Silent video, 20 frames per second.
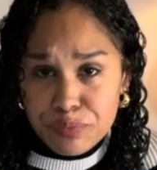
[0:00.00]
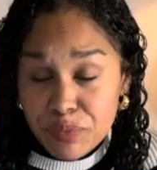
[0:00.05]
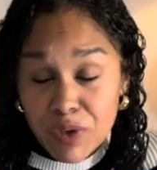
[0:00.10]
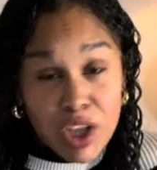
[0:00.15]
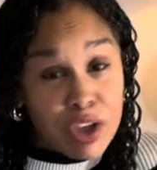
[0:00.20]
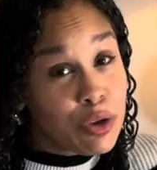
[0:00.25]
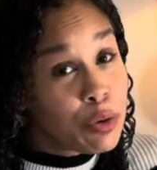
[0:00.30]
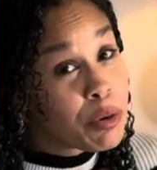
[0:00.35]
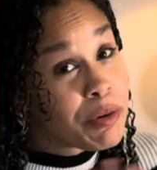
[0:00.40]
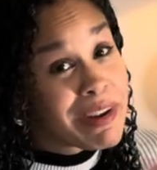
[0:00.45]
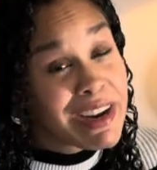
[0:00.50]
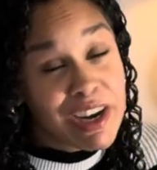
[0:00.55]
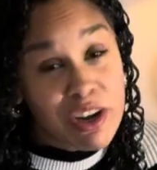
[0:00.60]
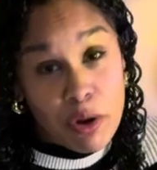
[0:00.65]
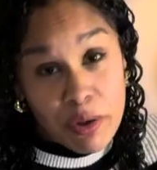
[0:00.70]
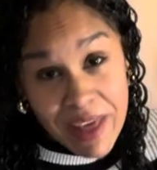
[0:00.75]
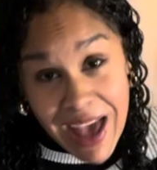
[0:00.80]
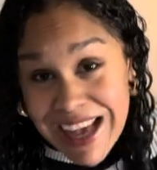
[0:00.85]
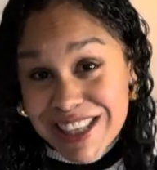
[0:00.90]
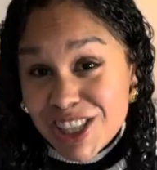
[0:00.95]
You already
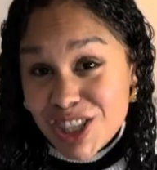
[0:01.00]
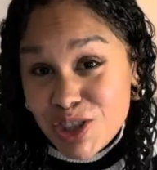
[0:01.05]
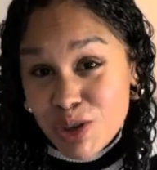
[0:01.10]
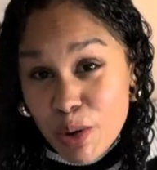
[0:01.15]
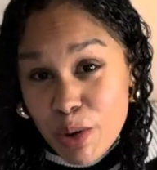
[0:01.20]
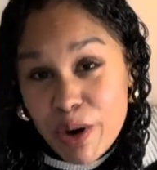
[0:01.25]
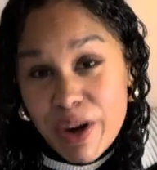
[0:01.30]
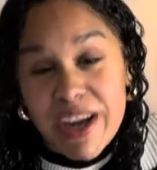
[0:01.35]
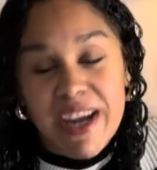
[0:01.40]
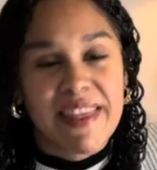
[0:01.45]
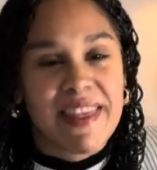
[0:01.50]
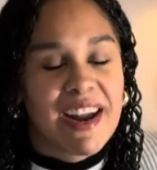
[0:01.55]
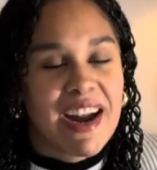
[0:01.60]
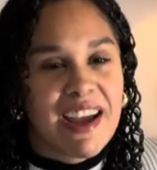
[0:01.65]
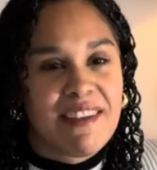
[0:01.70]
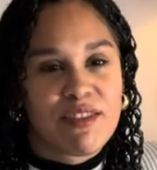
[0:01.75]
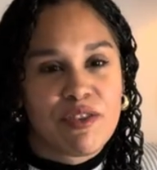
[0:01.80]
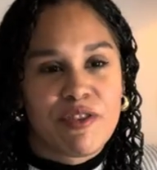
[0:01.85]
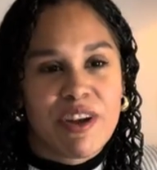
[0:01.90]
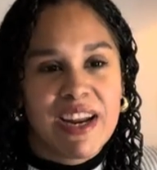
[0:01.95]
know that story that
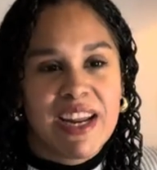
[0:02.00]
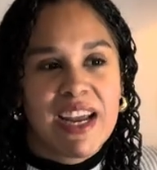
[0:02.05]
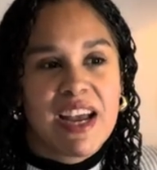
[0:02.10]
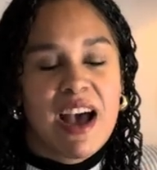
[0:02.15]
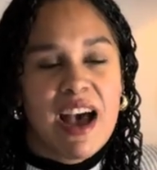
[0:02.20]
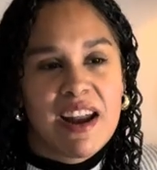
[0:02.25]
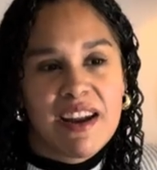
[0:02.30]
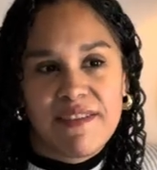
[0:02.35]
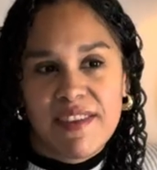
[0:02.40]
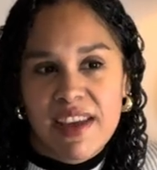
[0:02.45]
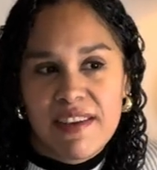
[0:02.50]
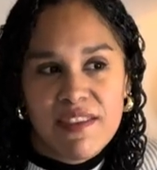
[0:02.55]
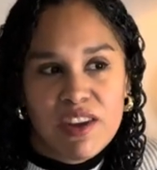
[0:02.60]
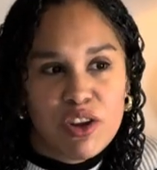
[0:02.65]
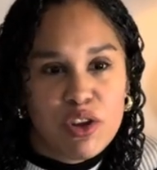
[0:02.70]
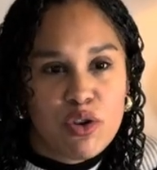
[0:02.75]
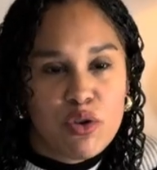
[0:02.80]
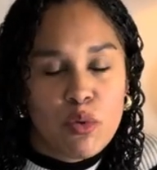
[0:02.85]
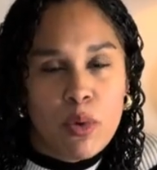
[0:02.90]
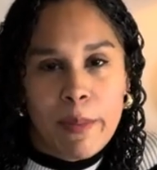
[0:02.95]
I've already kind of given
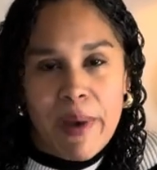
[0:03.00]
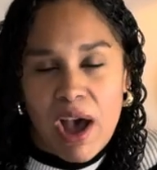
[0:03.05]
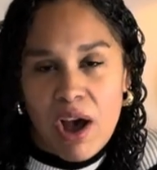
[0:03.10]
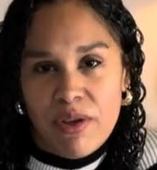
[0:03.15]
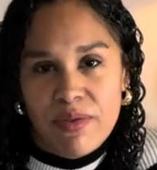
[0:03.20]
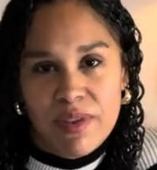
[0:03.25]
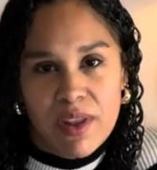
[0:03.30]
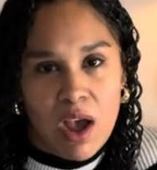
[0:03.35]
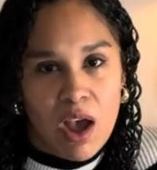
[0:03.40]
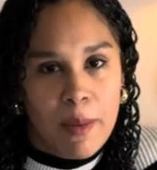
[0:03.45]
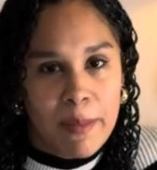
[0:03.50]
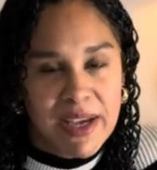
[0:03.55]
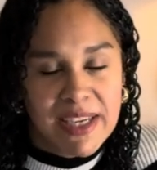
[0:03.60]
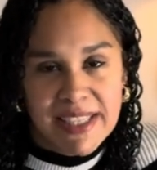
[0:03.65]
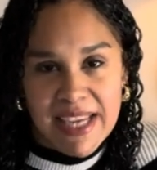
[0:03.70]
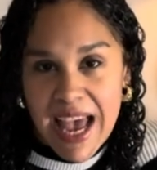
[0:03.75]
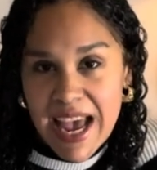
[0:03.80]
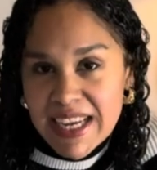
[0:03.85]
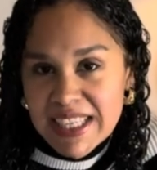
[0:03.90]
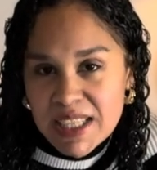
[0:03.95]
you about his
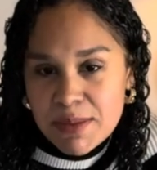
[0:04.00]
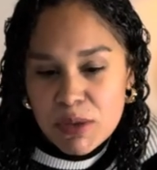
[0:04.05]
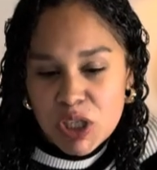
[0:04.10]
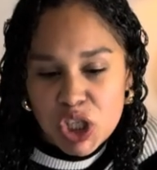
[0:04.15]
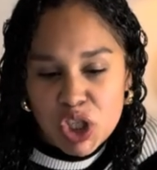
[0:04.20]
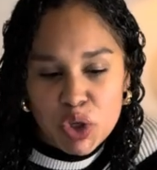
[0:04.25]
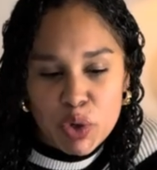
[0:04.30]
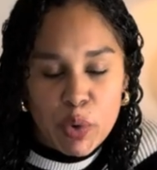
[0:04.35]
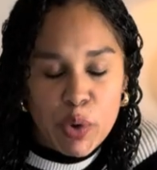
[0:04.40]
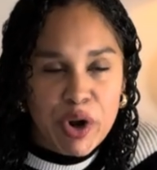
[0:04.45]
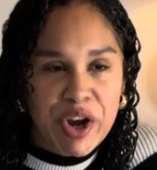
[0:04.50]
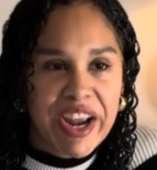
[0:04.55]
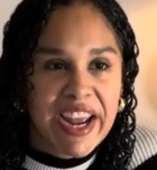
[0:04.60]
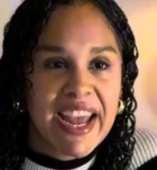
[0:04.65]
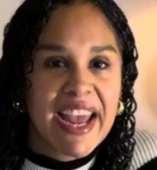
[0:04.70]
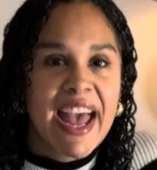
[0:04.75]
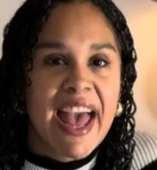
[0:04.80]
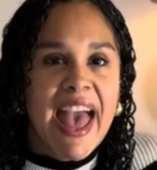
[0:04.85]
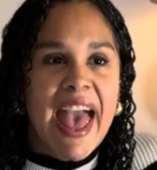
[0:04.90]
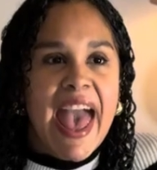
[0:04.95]
eczema
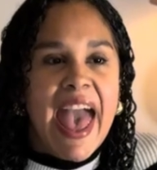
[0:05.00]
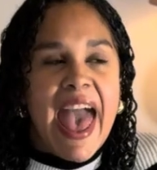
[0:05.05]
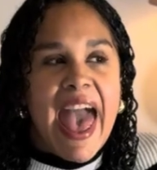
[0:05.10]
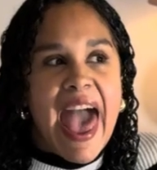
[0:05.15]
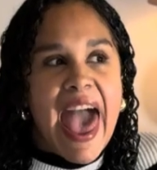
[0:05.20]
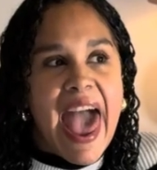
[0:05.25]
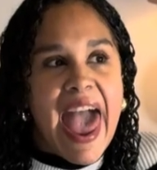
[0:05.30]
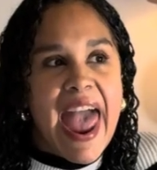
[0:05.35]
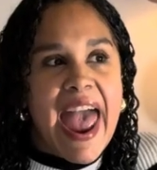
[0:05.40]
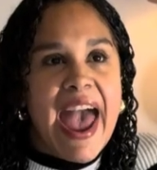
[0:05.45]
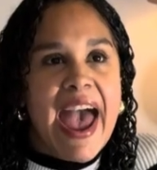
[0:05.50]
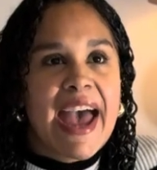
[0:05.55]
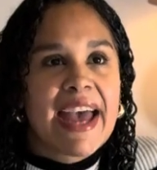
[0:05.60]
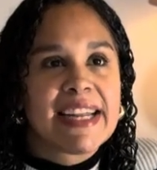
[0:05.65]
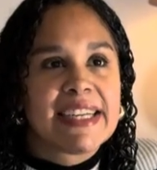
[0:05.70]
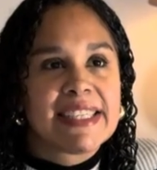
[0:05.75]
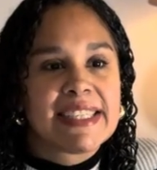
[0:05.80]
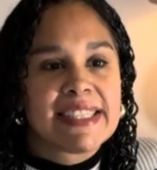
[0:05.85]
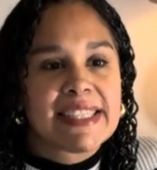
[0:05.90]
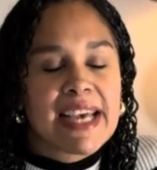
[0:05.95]
story,
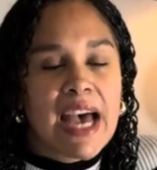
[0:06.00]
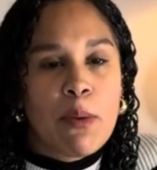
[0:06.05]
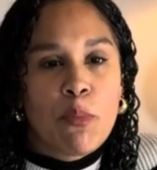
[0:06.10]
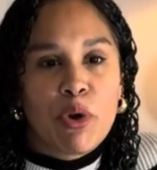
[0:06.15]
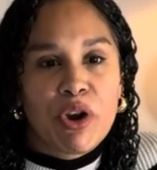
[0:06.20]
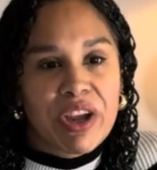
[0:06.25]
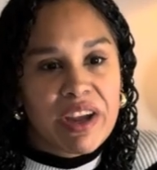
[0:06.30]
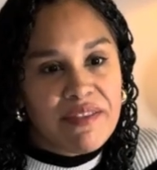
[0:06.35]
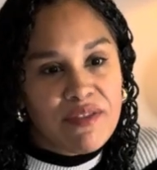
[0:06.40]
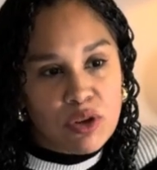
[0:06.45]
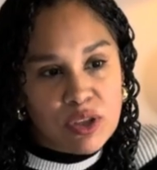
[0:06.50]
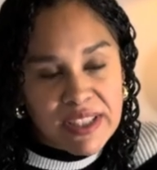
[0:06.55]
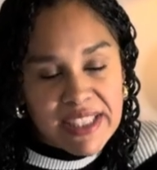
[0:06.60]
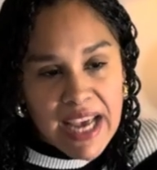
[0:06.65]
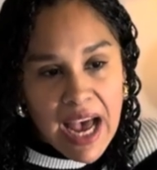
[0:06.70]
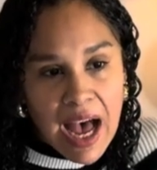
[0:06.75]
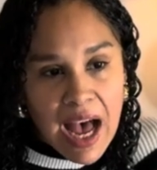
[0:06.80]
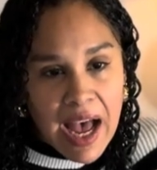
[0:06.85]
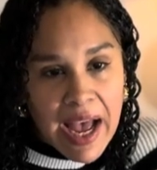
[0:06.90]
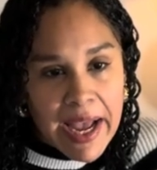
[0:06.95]
and I'm working full
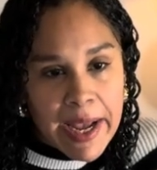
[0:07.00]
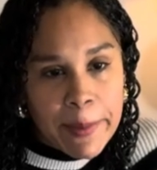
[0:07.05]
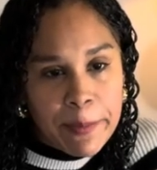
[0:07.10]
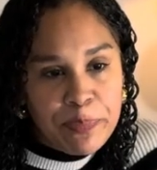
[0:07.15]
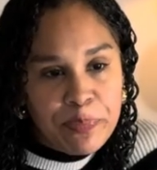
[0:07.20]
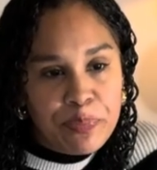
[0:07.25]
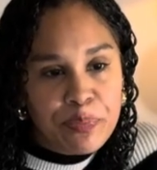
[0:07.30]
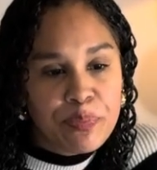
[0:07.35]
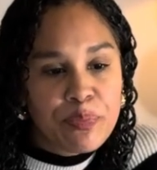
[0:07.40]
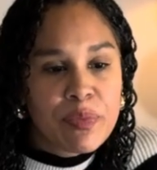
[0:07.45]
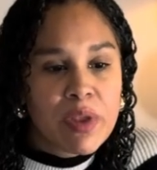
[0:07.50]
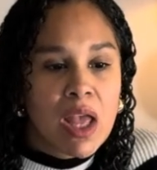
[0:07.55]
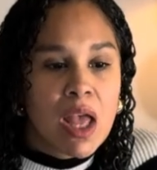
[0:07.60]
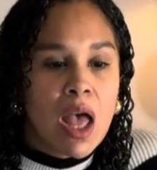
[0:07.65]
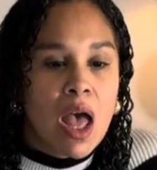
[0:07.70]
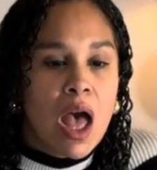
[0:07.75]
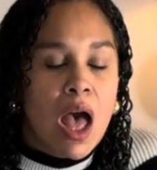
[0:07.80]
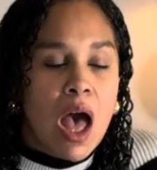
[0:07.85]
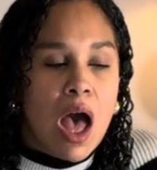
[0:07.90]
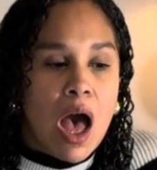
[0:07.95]
time.
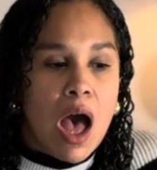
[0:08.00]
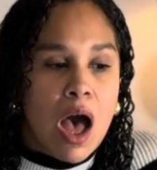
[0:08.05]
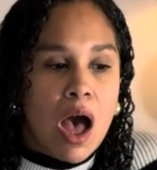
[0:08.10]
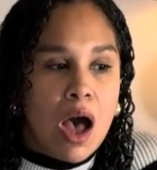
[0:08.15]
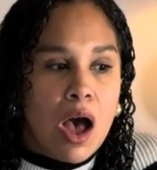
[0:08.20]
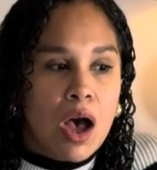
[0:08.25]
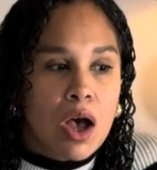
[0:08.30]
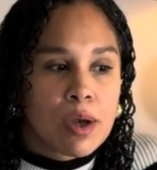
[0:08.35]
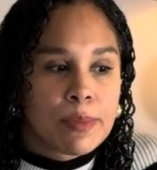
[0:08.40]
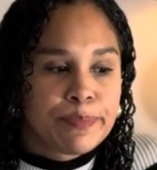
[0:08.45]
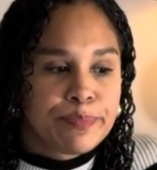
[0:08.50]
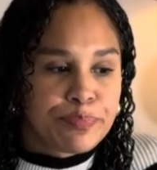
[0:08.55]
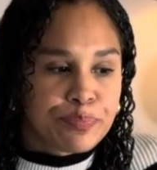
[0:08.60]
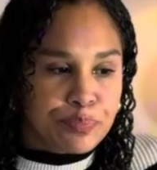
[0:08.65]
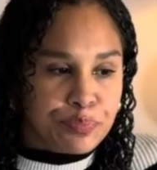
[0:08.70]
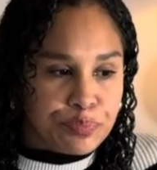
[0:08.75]
I